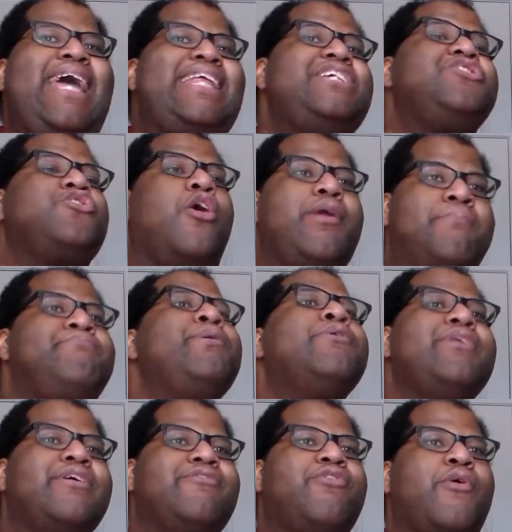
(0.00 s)
that he started
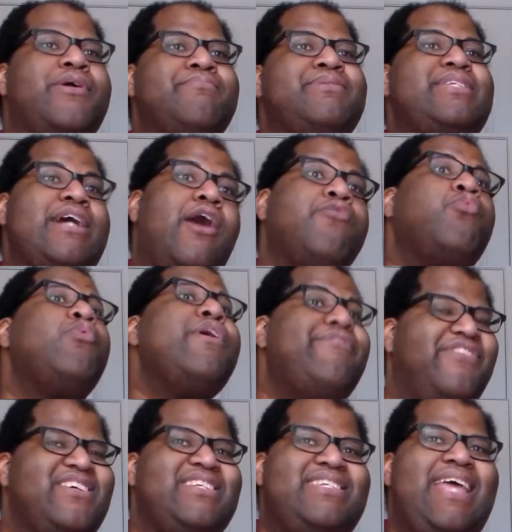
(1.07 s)
building for himself
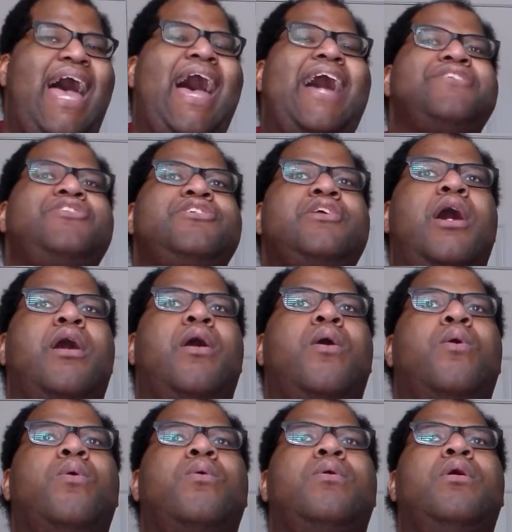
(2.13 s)
with his dad.
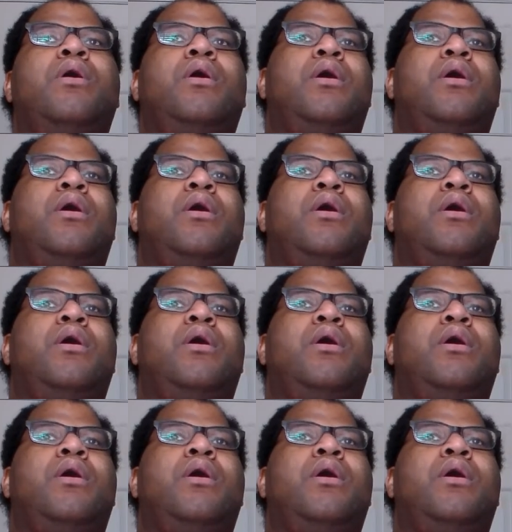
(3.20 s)
So